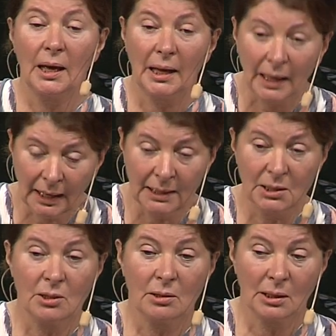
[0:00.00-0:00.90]
and
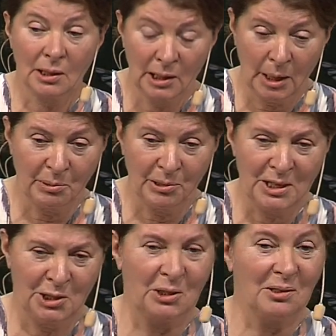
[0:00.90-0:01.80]

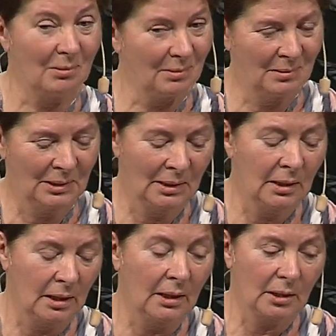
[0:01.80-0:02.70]
collaboration
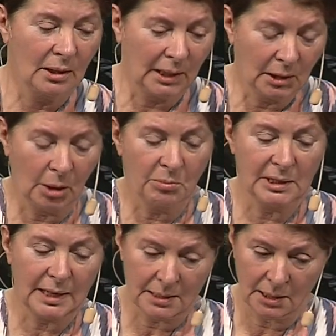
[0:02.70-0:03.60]
can come
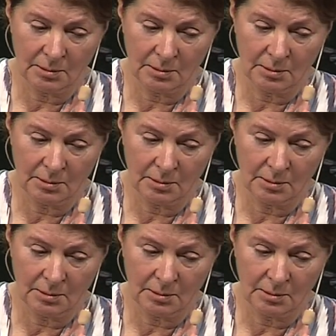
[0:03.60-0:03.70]
together